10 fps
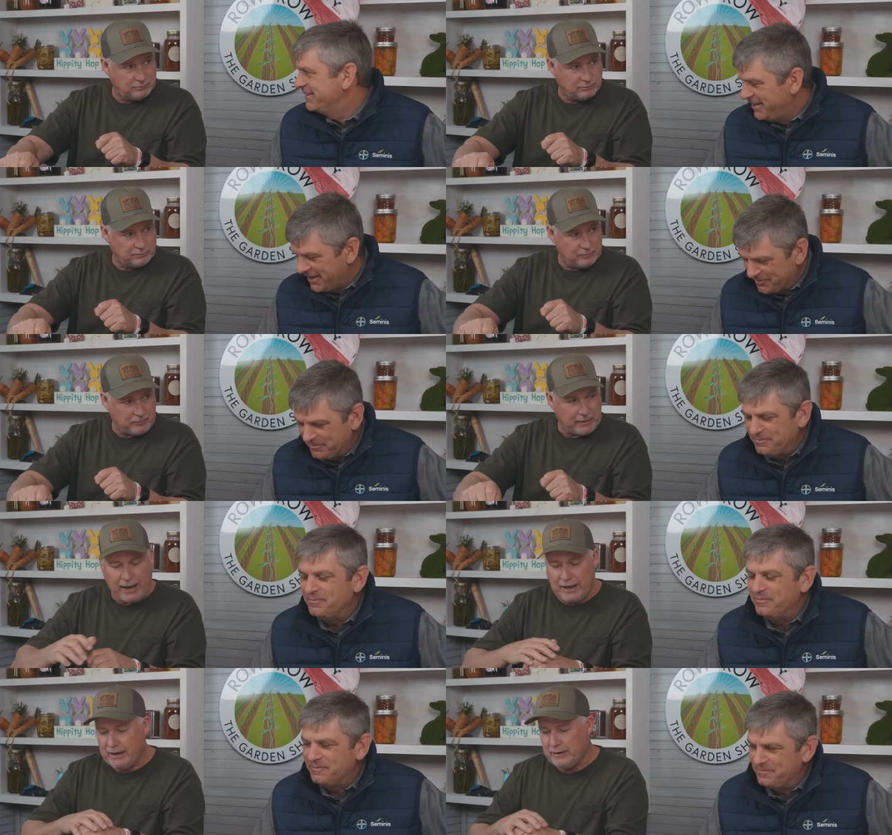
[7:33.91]
Speaker 1: Yep.
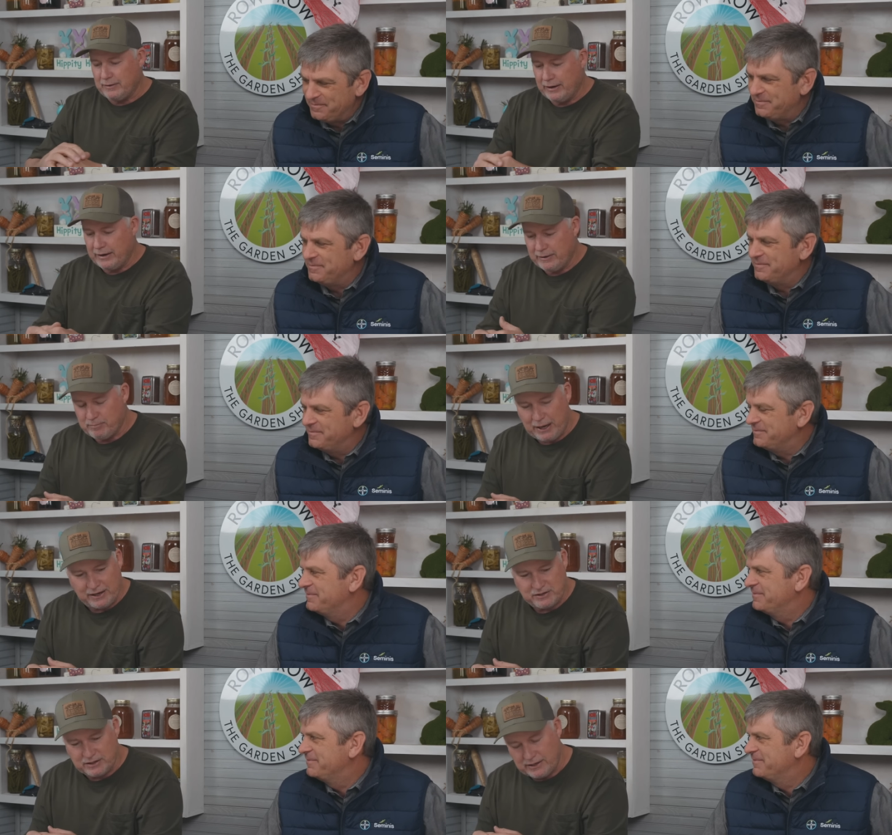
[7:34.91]
And then and then
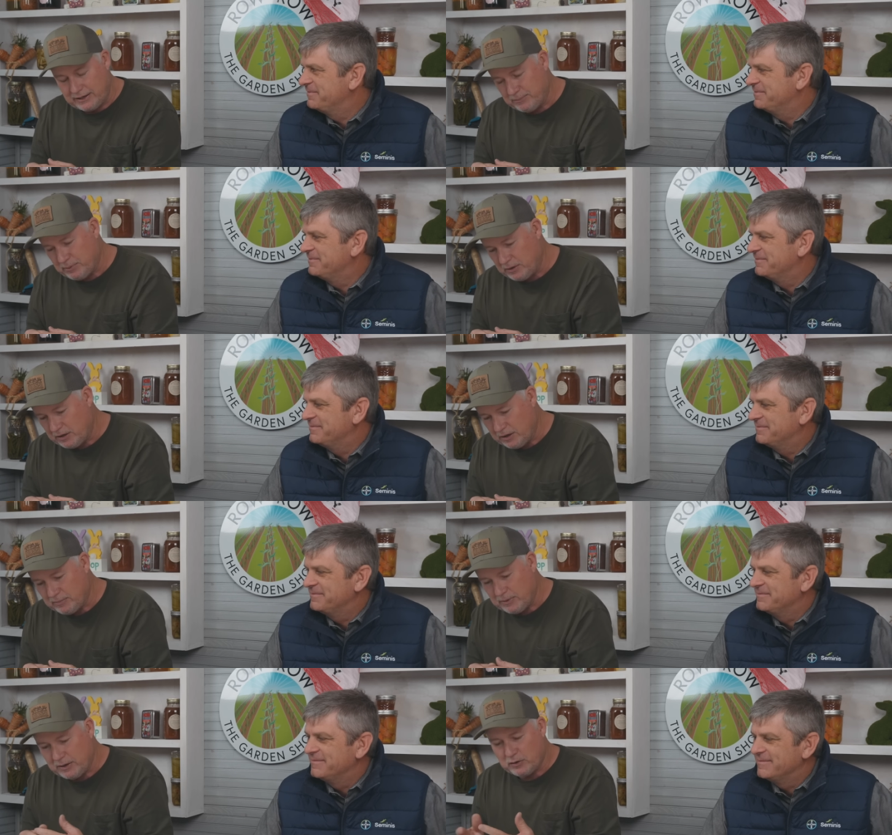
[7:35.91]
blanch it and then put it up.
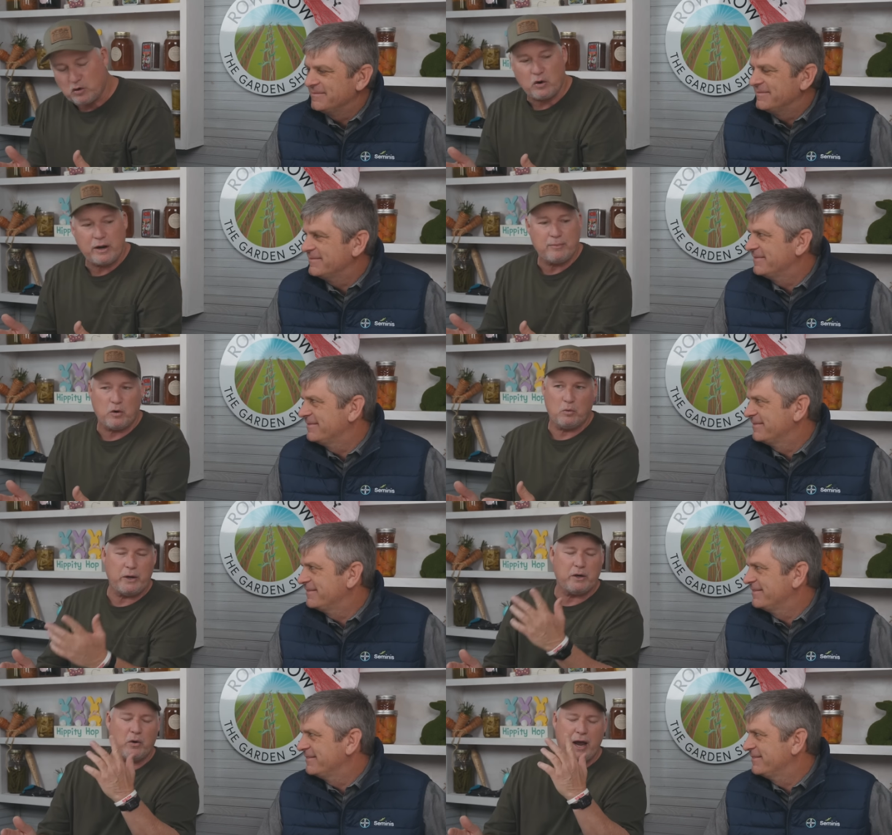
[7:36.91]
Cream corn.
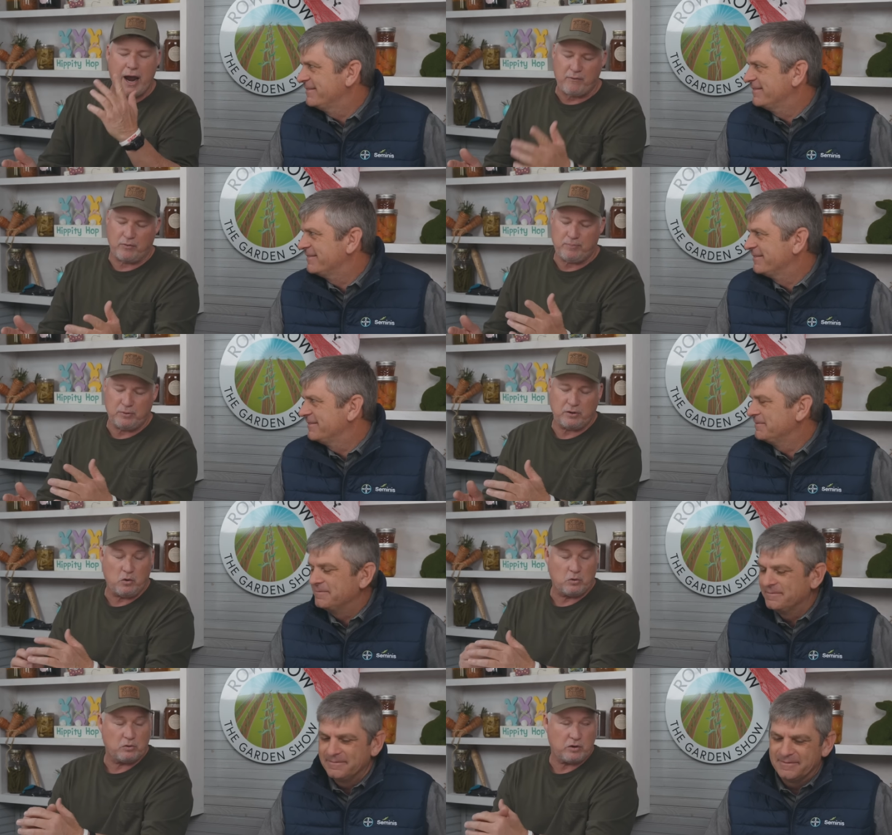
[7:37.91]
We don't ever put
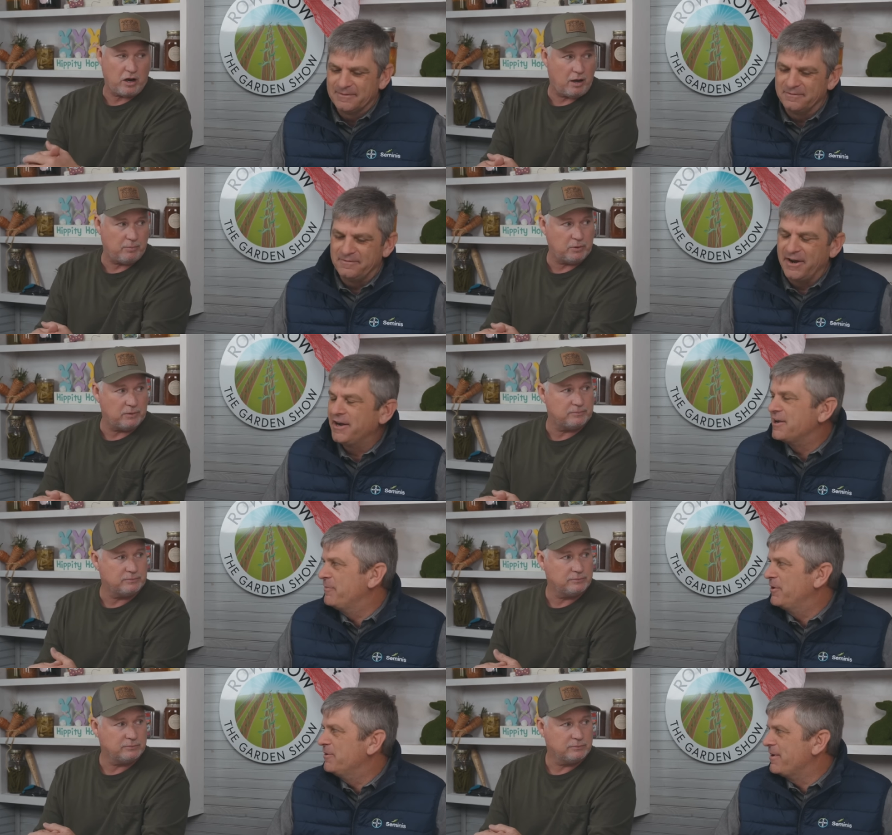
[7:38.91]
corn on the cob.
Speaker 2: Very
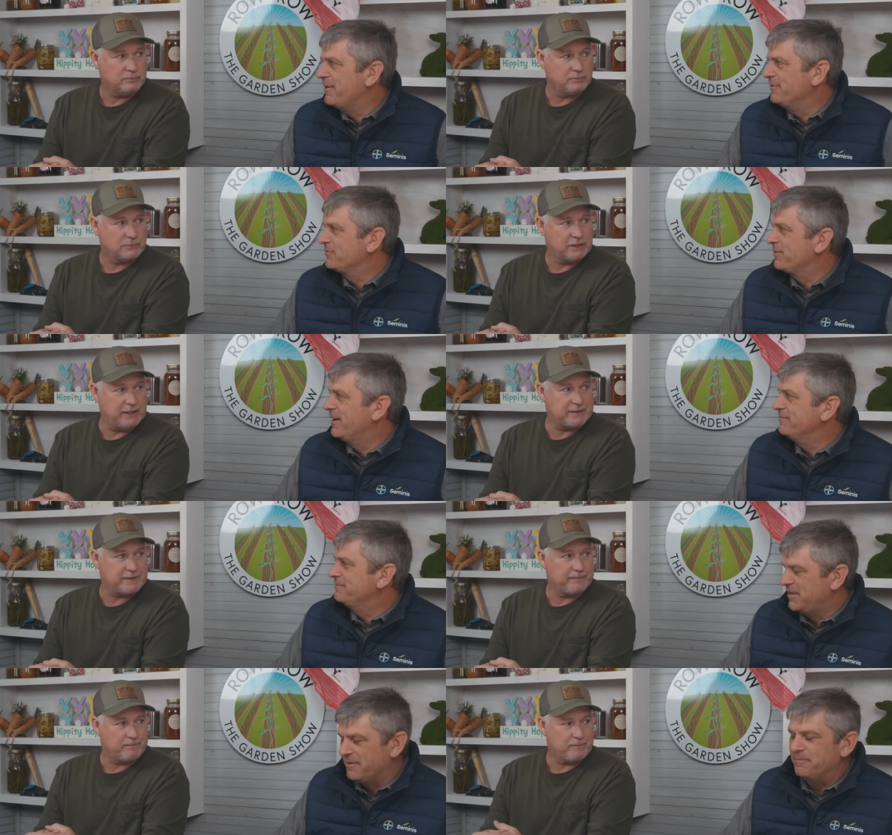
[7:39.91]
common in the mountains. Where, Is
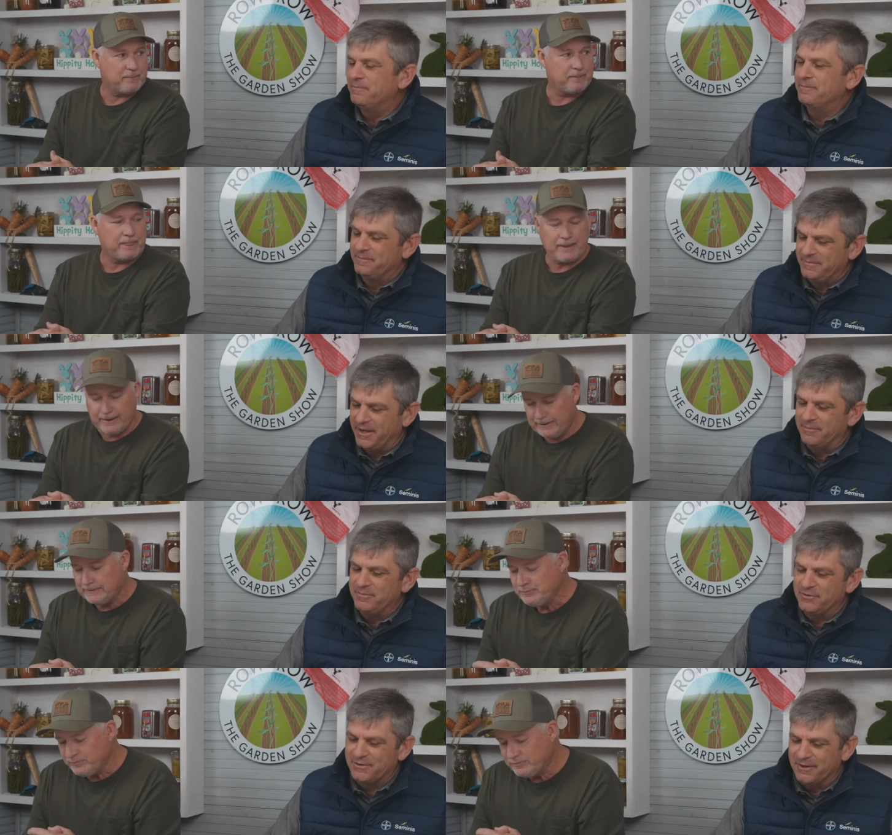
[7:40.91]
it? Yep. yep.
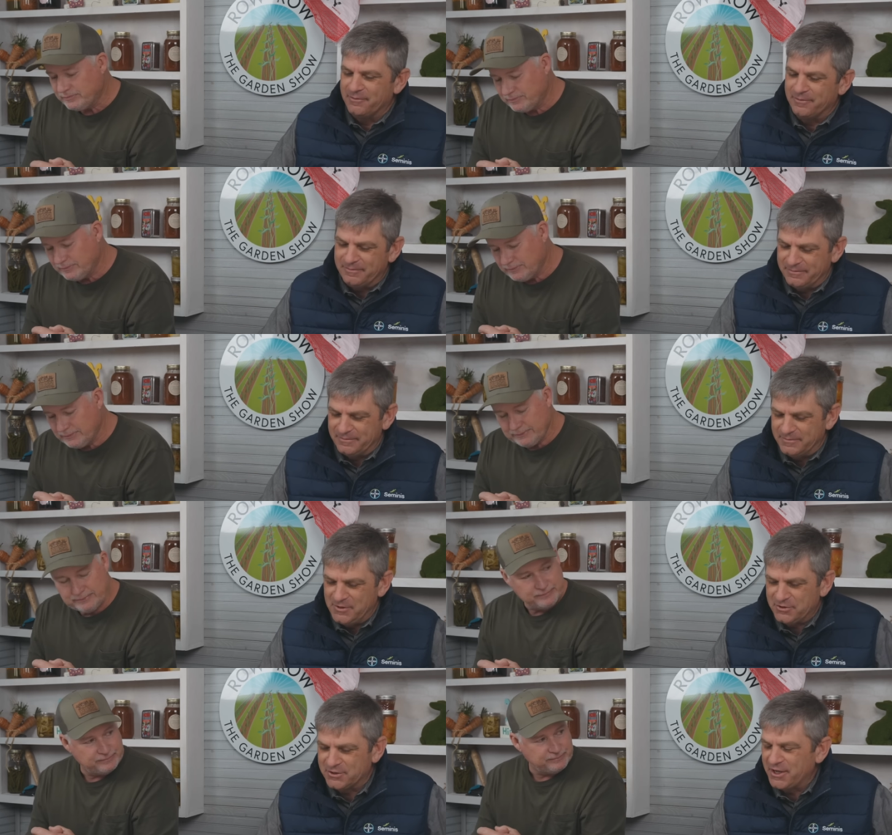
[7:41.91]
Used to
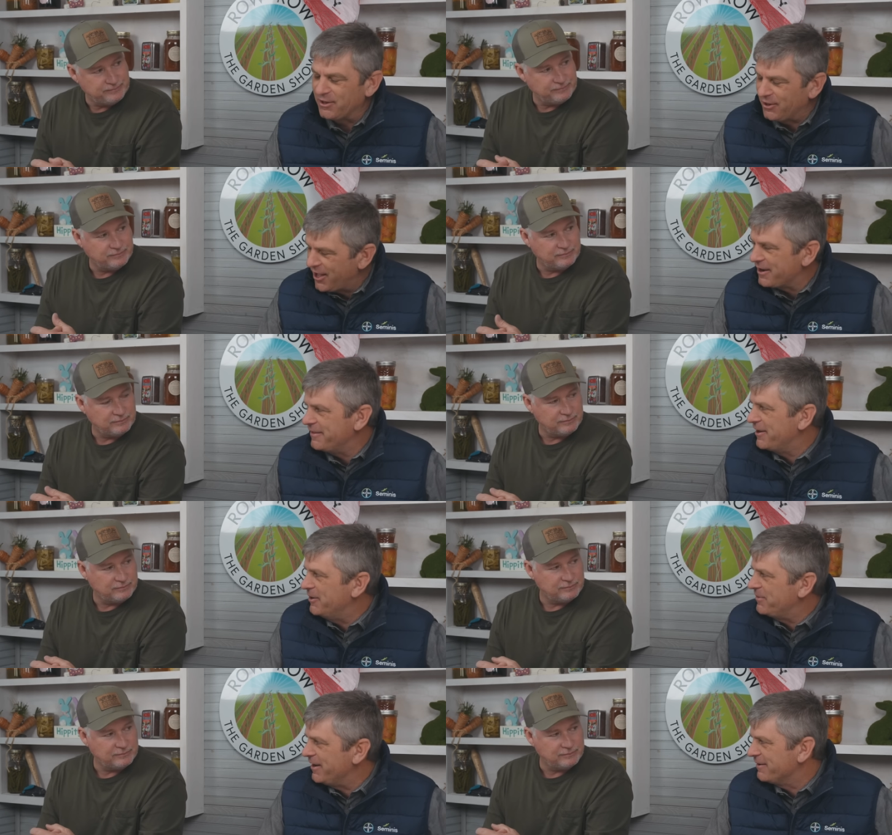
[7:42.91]
used to see a lot of that
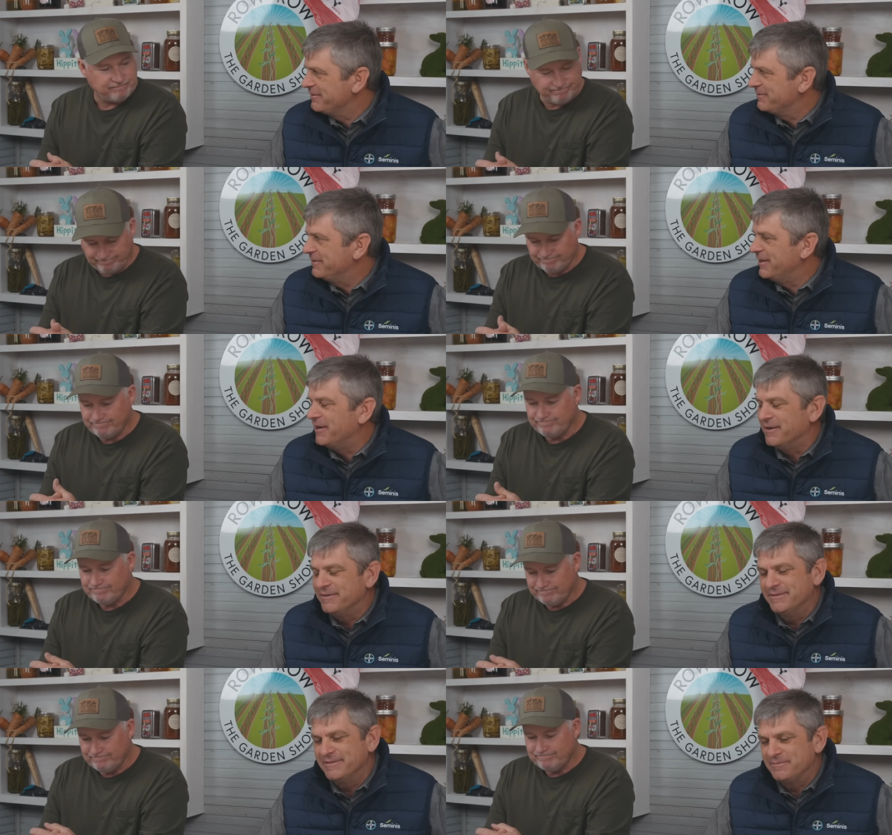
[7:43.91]
up there. Mm -hmm. uh,
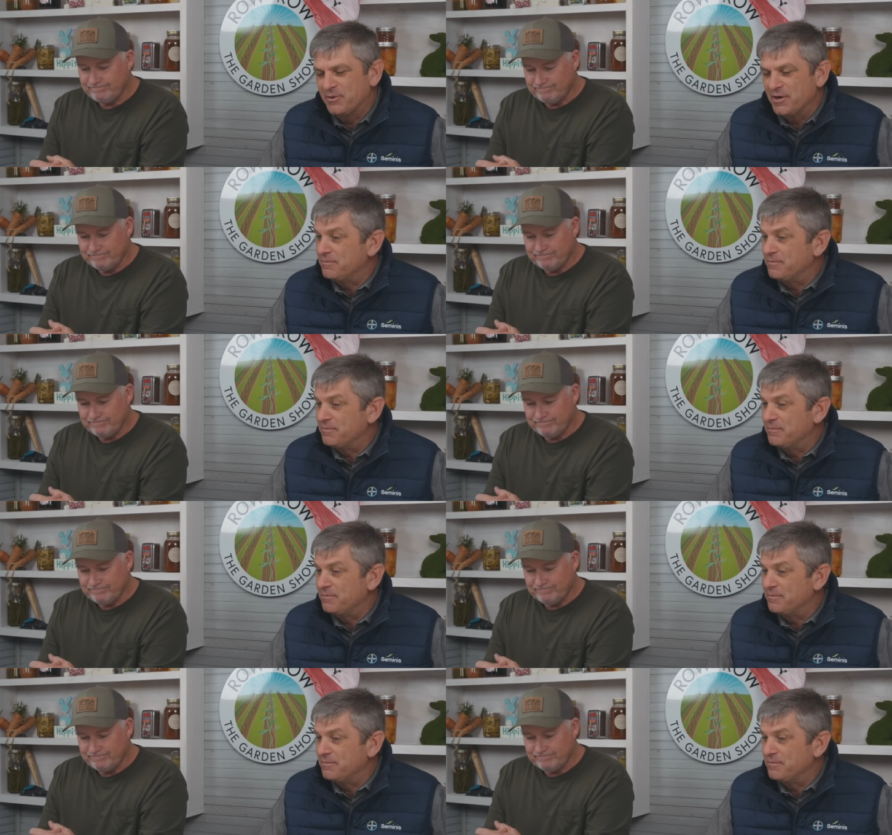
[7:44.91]
pretty